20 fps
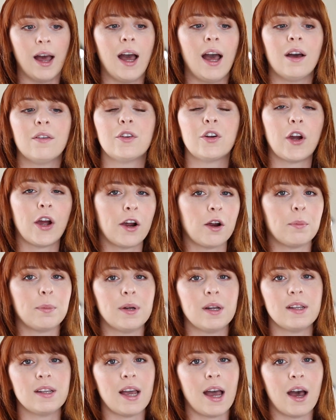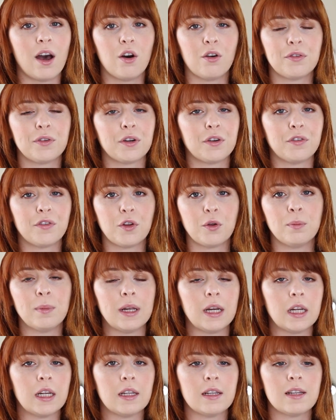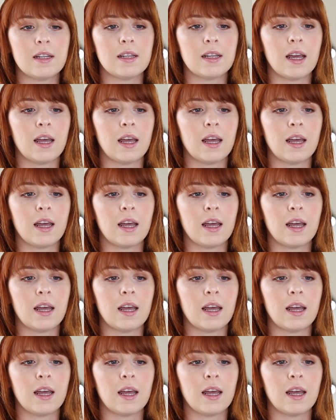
have your hair up in a towel for a few minutes